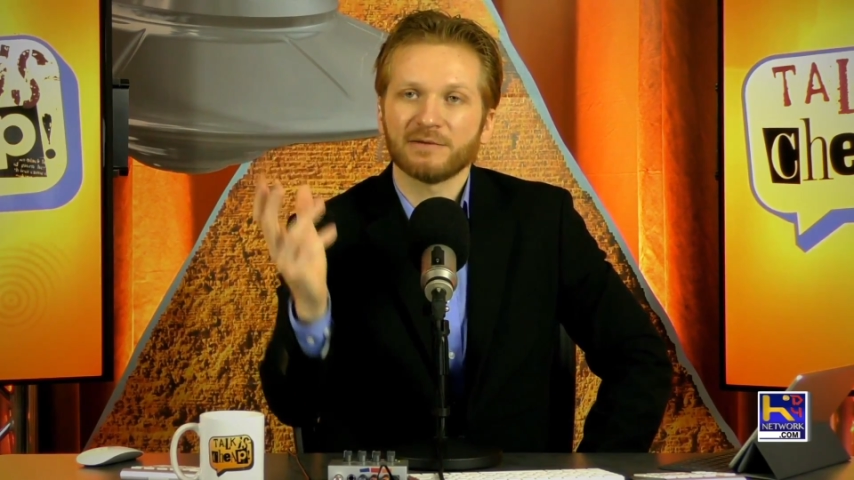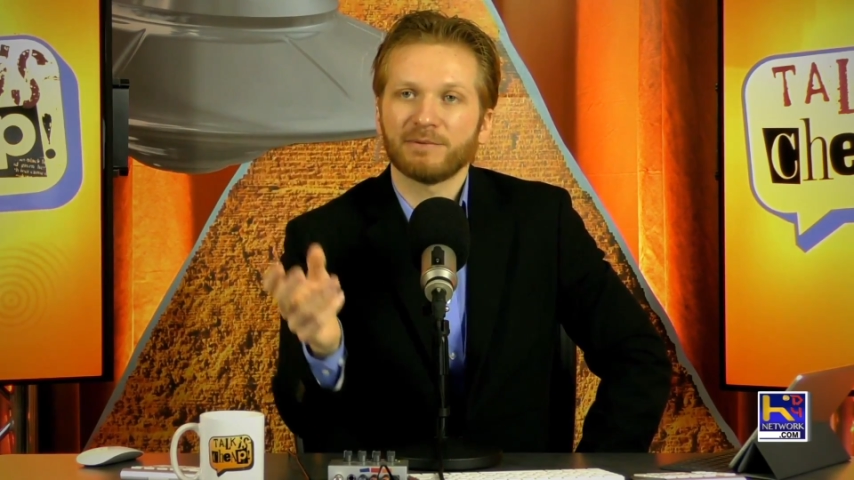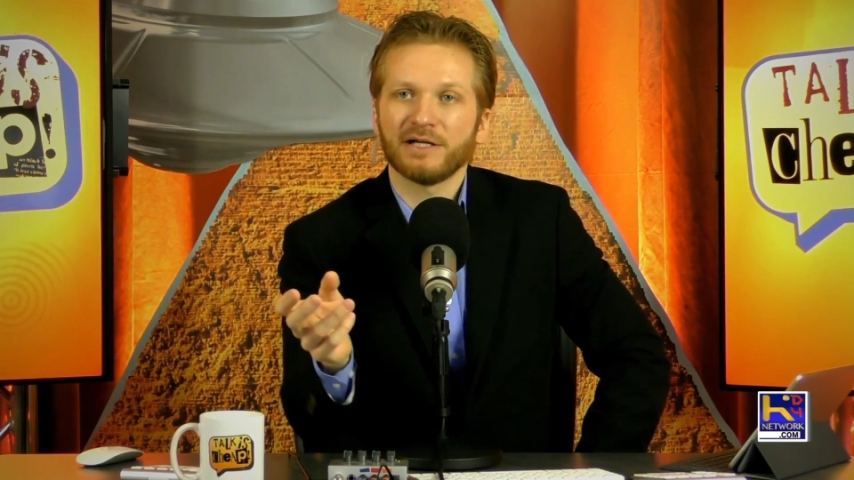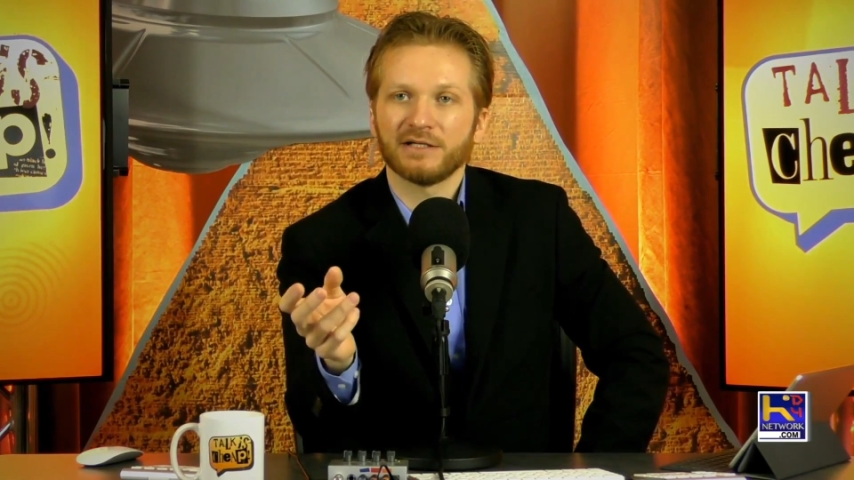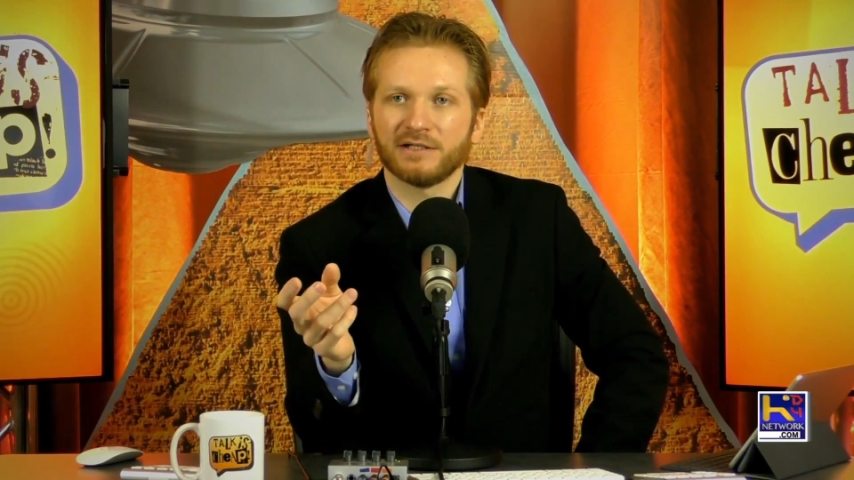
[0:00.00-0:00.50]

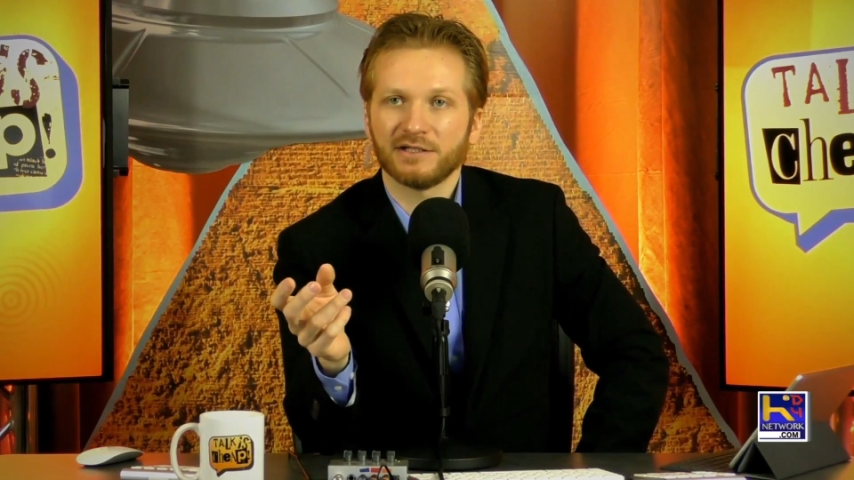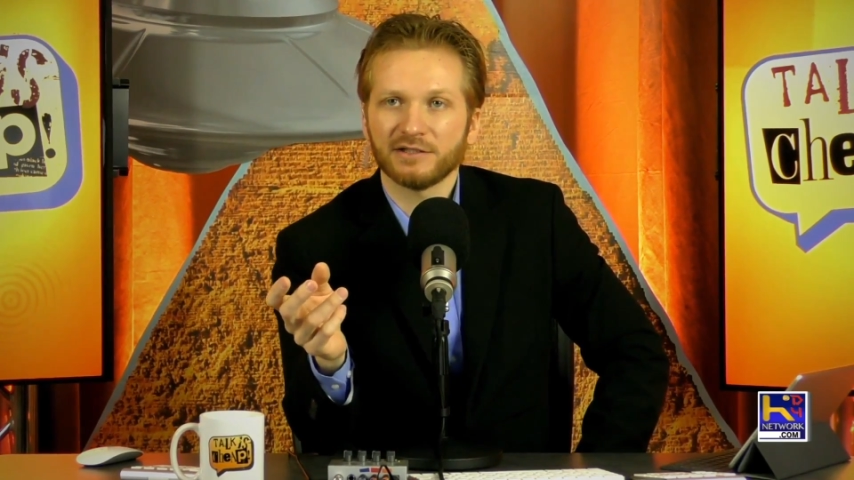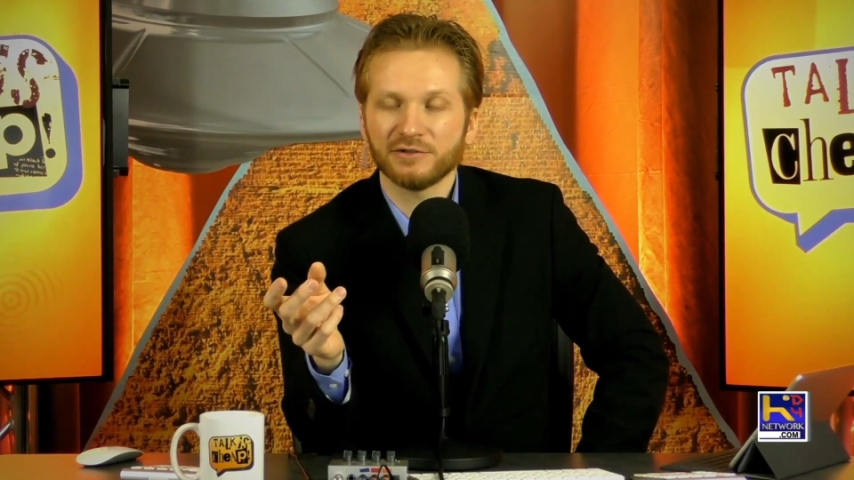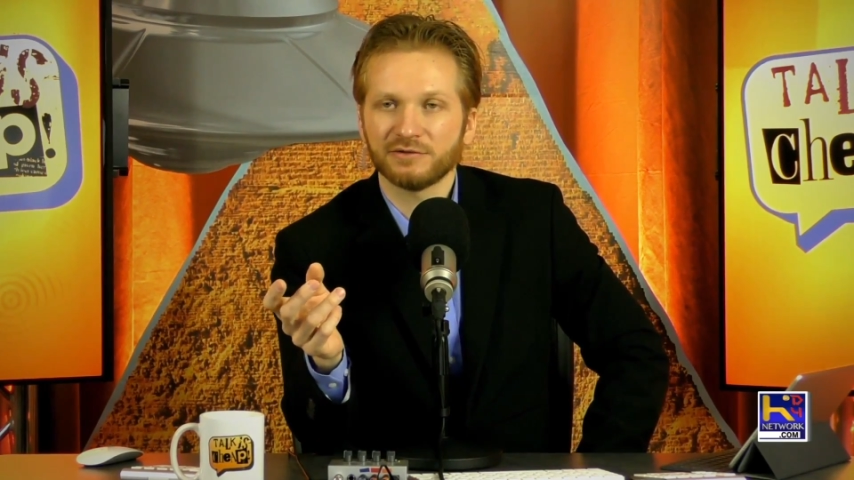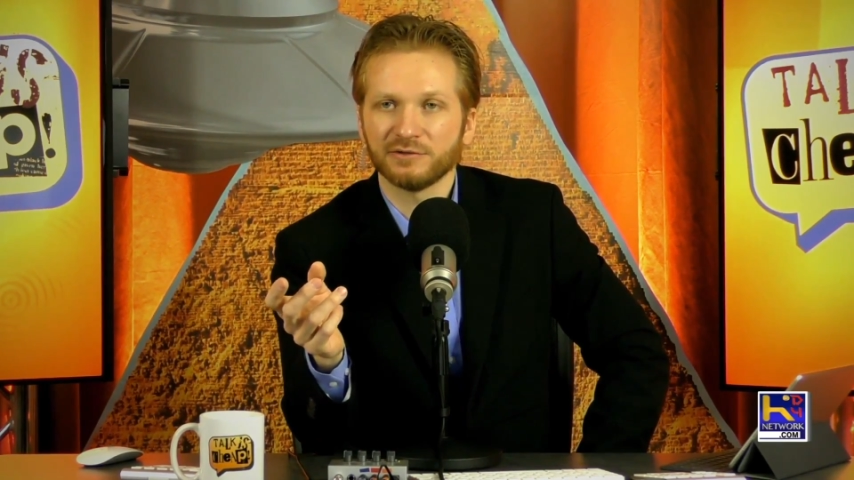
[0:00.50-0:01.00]
up on
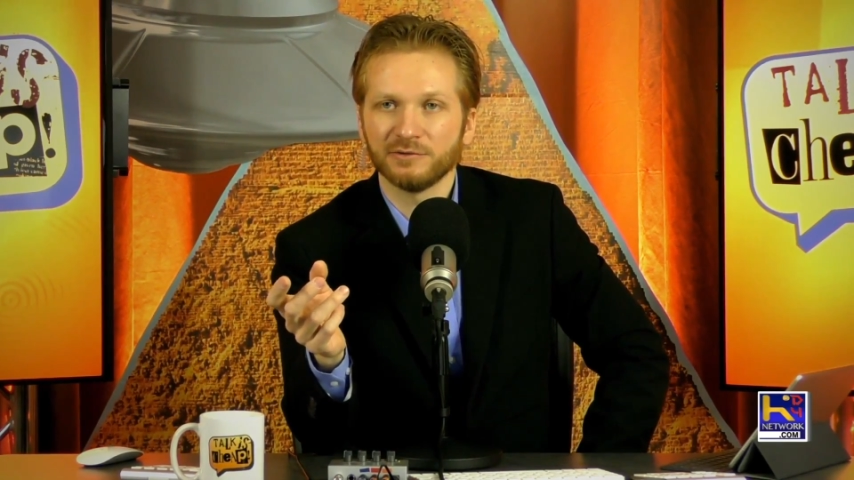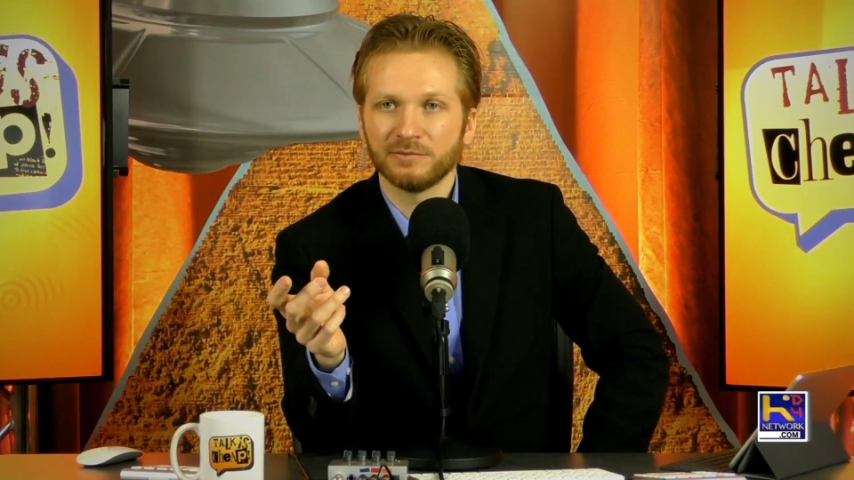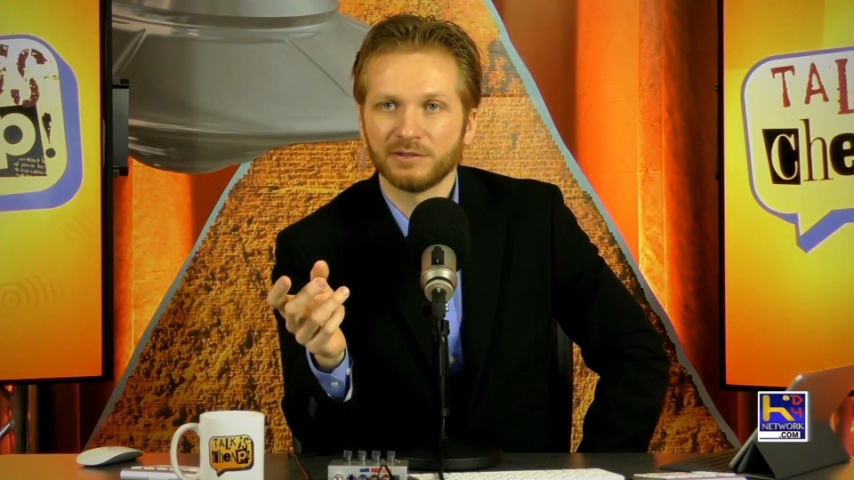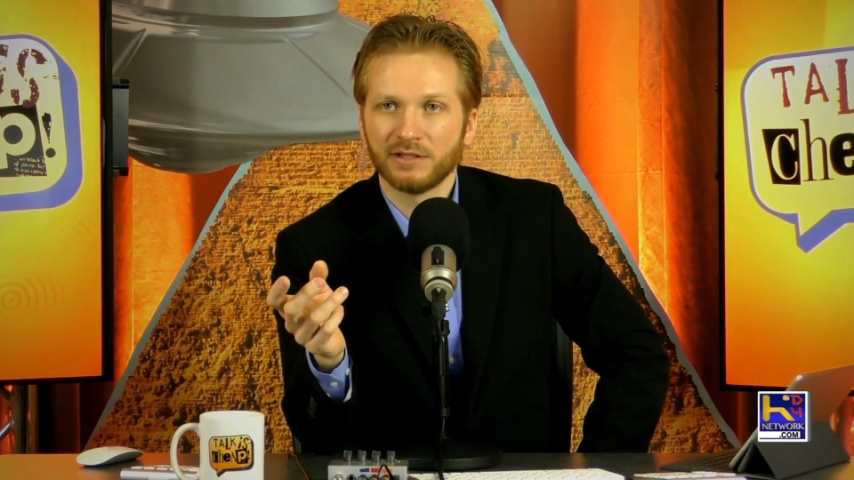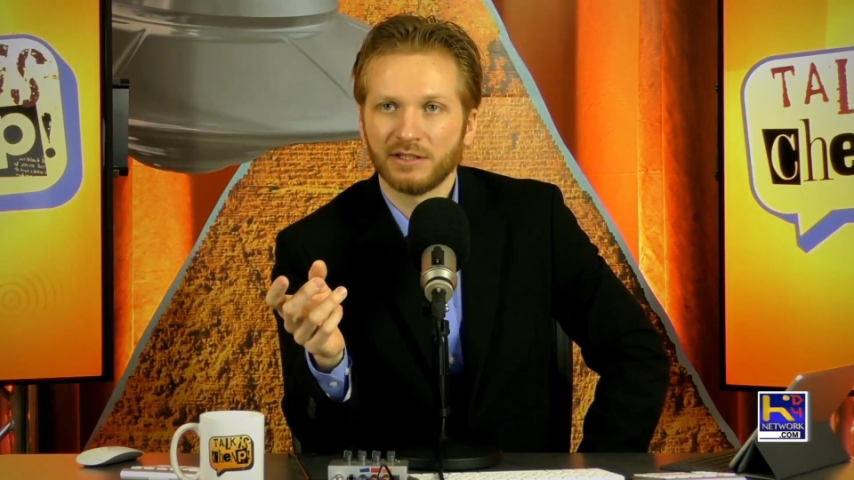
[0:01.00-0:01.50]
YouTube,